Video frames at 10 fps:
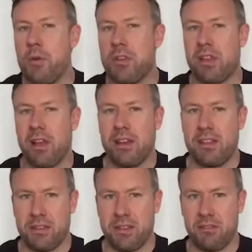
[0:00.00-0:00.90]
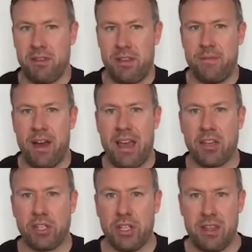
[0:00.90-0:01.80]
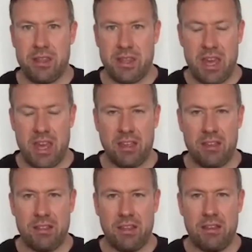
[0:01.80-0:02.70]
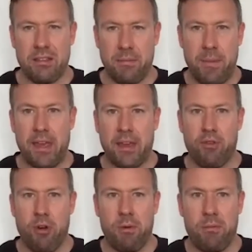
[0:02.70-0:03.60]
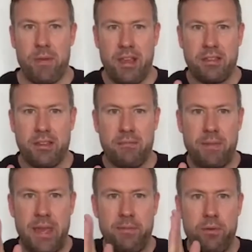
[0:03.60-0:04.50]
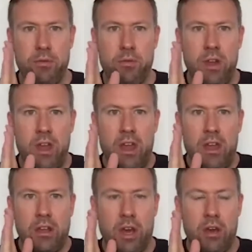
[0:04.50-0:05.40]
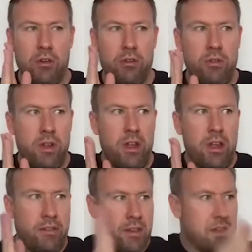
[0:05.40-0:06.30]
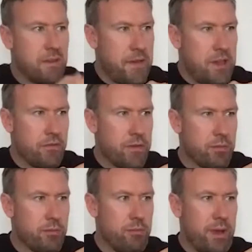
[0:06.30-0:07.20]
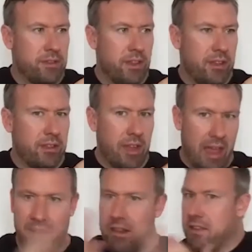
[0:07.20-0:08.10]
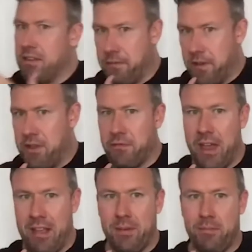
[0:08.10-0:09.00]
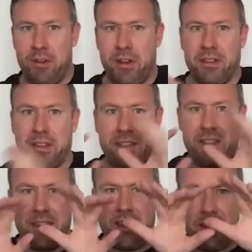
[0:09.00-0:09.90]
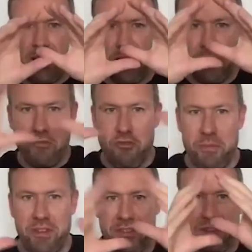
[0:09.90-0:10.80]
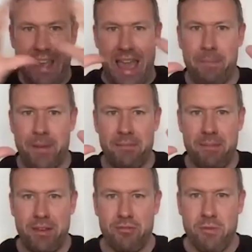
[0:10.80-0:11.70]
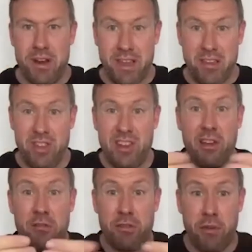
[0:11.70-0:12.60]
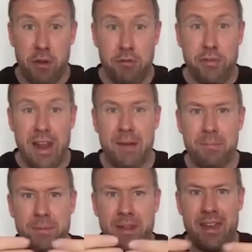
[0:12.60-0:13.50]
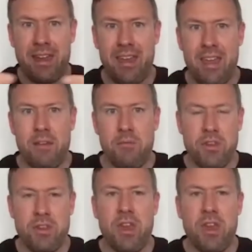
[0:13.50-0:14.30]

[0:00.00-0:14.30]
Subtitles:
slightly disagree. I actually think the bigger problem is that people go, this is a feature for small business and this is a feature for enterprise. And there's this enormous gap in the middle where there's actually loads of overlap there, which is